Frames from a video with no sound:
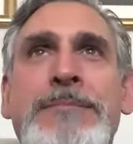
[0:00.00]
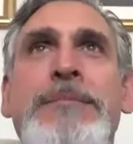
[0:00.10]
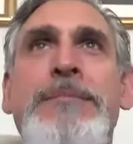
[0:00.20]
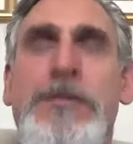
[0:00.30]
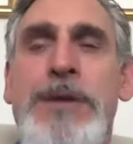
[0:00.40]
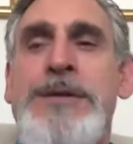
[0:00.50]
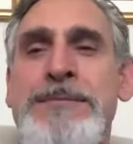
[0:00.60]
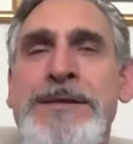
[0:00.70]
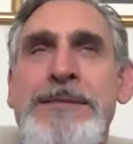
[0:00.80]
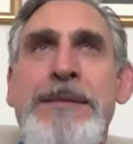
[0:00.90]

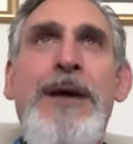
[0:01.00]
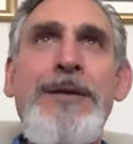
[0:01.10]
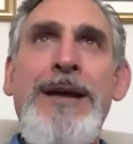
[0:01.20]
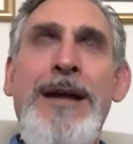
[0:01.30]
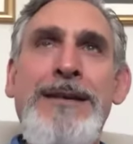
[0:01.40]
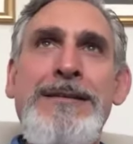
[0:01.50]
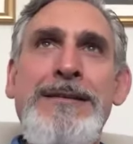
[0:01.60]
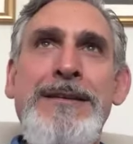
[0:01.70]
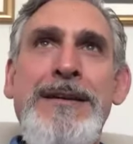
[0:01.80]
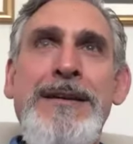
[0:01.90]
Buddhism is about. And
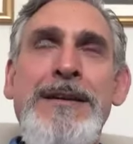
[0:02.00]
the